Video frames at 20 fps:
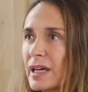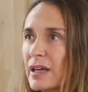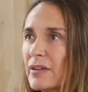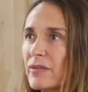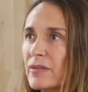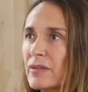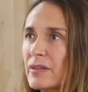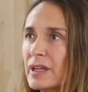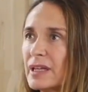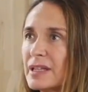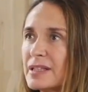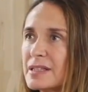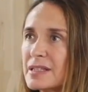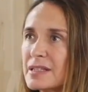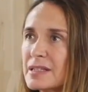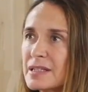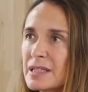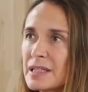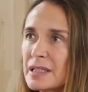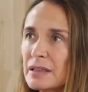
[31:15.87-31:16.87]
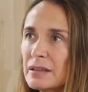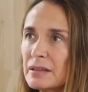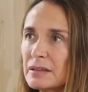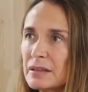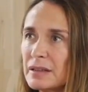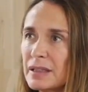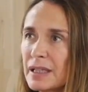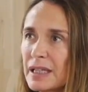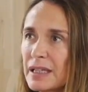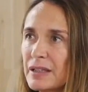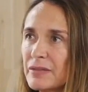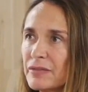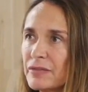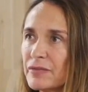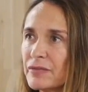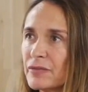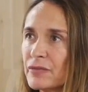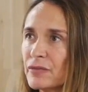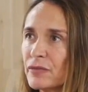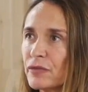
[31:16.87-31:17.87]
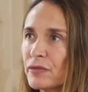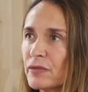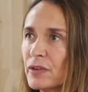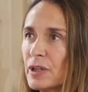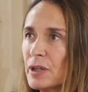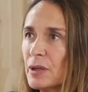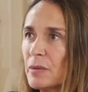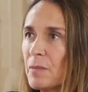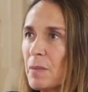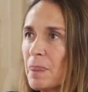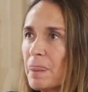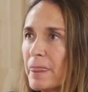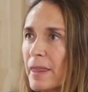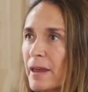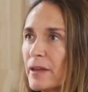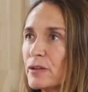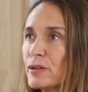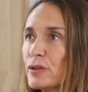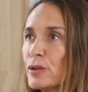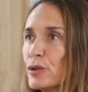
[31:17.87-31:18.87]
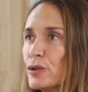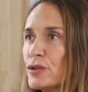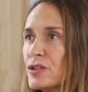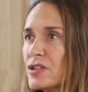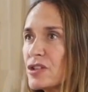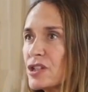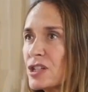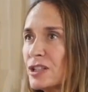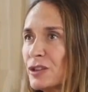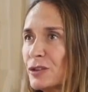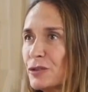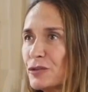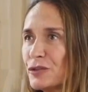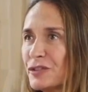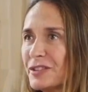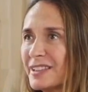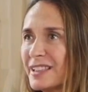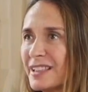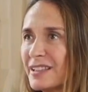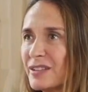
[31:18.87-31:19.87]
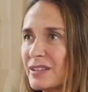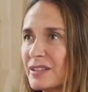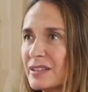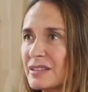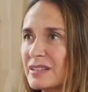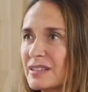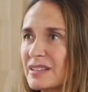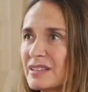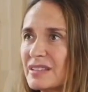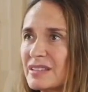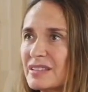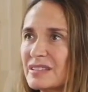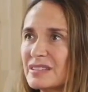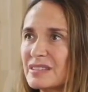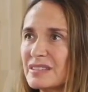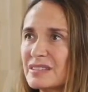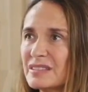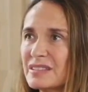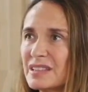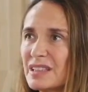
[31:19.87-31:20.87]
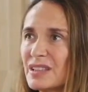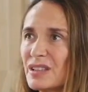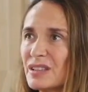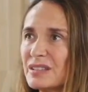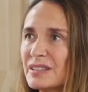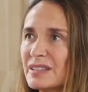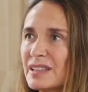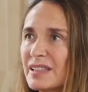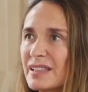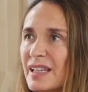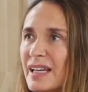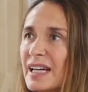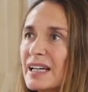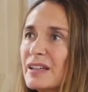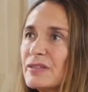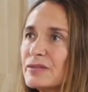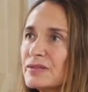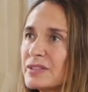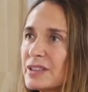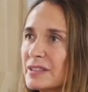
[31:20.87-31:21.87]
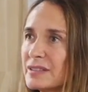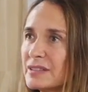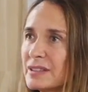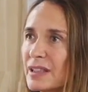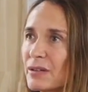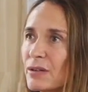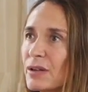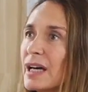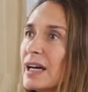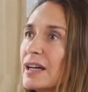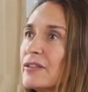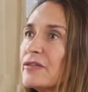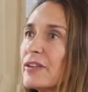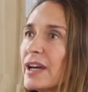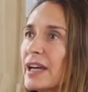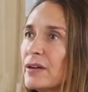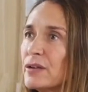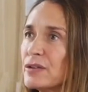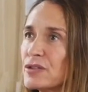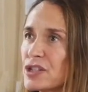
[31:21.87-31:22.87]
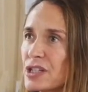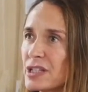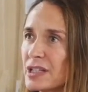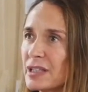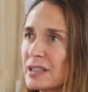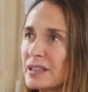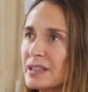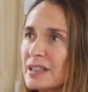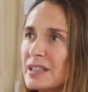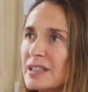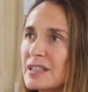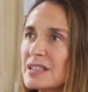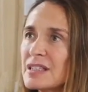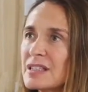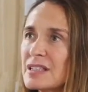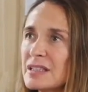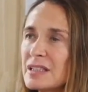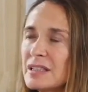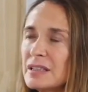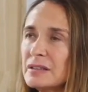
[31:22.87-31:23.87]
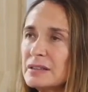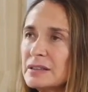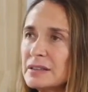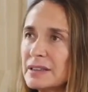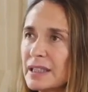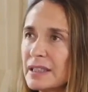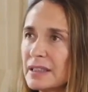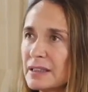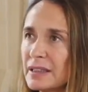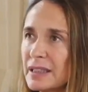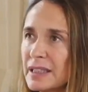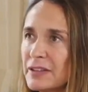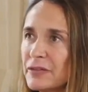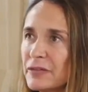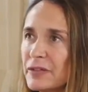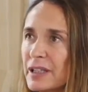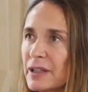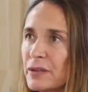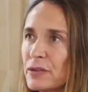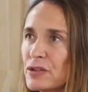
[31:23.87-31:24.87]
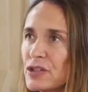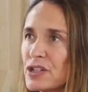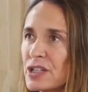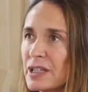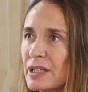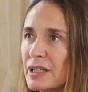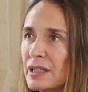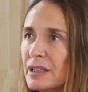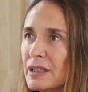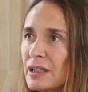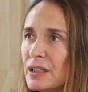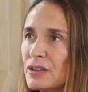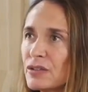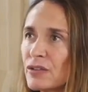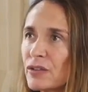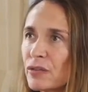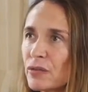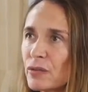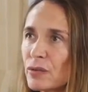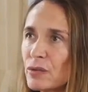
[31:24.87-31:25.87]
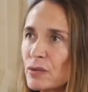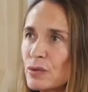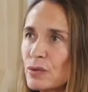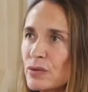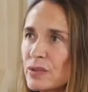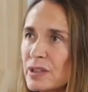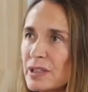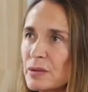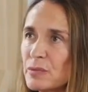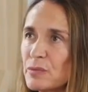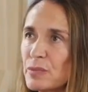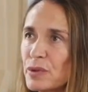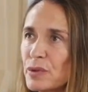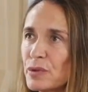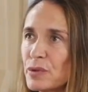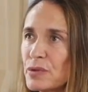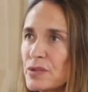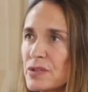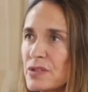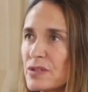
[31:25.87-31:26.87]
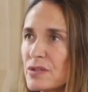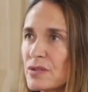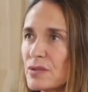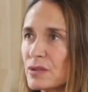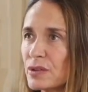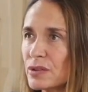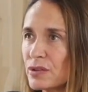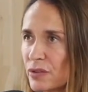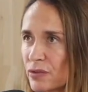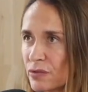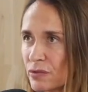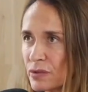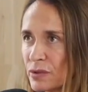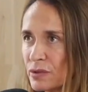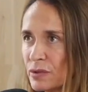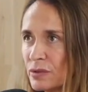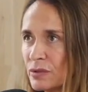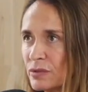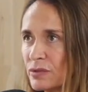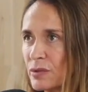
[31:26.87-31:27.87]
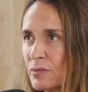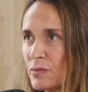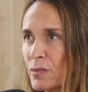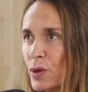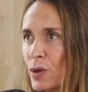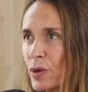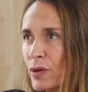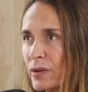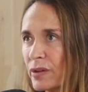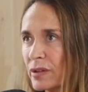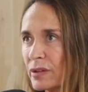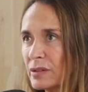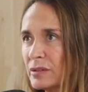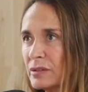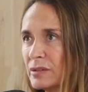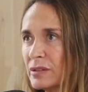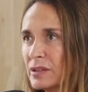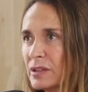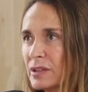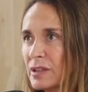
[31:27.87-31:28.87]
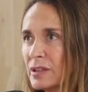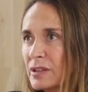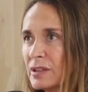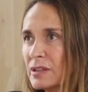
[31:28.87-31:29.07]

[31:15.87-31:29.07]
That they steal the life from those children that are that have their life energy, stealing that life energy through the abuse or through the murder,